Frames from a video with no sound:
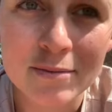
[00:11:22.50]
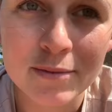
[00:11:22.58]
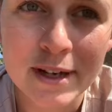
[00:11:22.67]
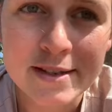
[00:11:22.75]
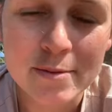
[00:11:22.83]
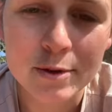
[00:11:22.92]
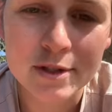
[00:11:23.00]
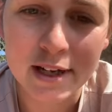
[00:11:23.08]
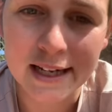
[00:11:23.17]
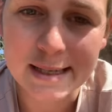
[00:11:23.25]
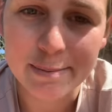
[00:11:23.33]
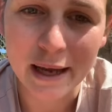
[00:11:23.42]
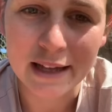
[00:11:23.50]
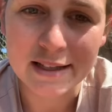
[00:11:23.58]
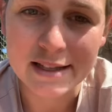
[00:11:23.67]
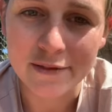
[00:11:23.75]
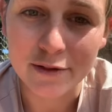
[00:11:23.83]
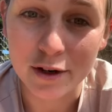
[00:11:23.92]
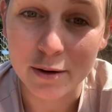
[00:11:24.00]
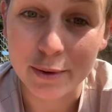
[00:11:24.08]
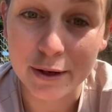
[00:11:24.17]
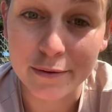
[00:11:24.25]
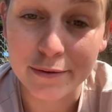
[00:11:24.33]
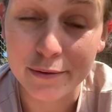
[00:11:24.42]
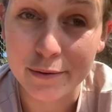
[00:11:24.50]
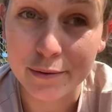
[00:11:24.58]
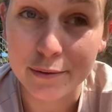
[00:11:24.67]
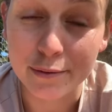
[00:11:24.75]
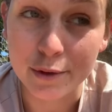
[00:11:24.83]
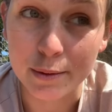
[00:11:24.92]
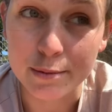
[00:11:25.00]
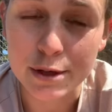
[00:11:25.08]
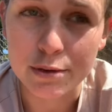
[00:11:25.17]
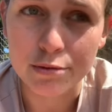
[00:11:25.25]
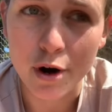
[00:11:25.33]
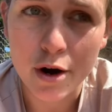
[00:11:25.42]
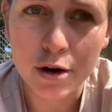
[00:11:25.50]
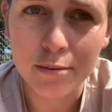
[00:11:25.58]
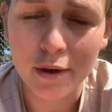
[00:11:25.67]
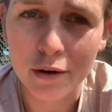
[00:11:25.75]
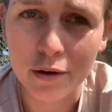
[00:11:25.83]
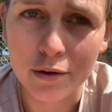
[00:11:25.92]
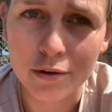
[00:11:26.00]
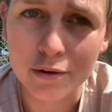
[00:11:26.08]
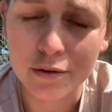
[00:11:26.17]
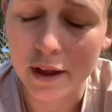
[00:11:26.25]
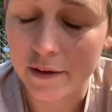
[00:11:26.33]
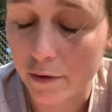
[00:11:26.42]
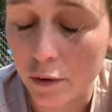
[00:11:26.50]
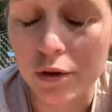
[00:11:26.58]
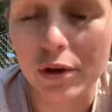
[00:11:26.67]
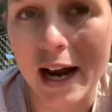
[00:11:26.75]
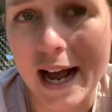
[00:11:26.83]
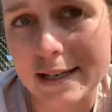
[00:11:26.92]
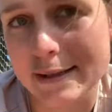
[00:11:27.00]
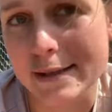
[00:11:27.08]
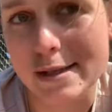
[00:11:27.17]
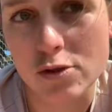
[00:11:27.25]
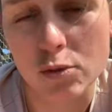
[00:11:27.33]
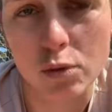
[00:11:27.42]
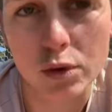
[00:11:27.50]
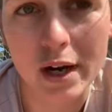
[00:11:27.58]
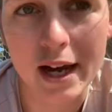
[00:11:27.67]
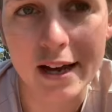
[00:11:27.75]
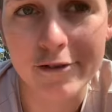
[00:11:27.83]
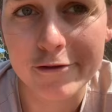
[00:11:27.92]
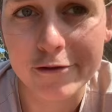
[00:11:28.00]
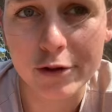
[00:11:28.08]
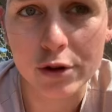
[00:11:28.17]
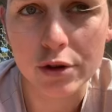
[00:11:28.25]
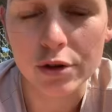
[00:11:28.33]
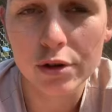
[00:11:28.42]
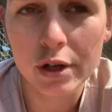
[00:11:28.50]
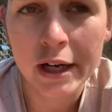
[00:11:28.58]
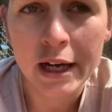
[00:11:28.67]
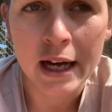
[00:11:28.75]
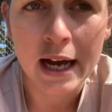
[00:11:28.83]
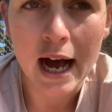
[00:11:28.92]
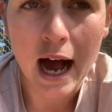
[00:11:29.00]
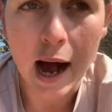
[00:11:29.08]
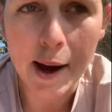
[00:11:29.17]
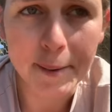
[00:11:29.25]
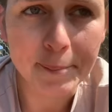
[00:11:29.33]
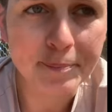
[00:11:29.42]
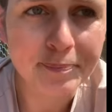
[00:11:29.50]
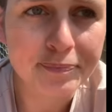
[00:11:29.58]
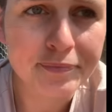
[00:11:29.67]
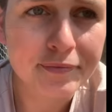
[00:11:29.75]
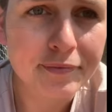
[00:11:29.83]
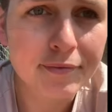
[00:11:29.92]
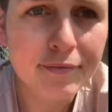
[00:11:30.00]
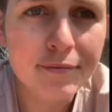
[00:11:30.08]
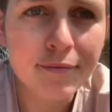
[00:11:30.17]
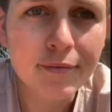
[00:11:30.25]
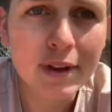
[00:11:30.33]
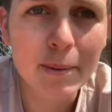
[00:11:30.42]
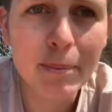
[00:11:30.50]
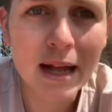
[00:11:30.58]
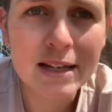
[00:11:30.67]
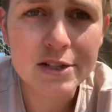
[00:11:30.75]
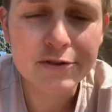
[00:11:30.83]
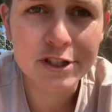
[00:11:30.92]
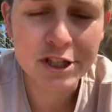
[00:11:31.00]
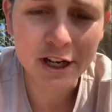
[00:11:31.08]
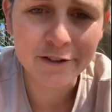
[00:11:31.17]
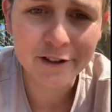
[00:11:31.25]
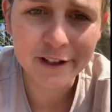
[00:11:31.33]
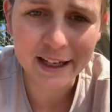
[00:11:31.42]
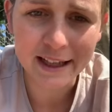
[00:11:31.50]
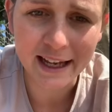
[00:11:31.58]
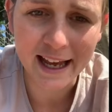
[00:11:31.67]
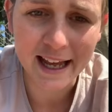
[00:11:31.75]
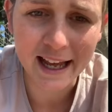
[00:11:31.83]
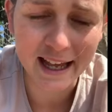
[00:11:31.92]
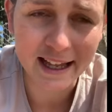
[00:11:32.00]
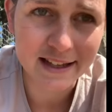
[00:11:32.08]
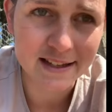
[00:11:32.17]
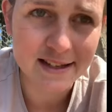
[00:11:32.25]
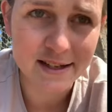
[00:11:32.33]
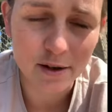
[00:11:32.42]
reasonable sized pens. They've got a bit of room to roam. They've all got access to water and food. But generally the hens,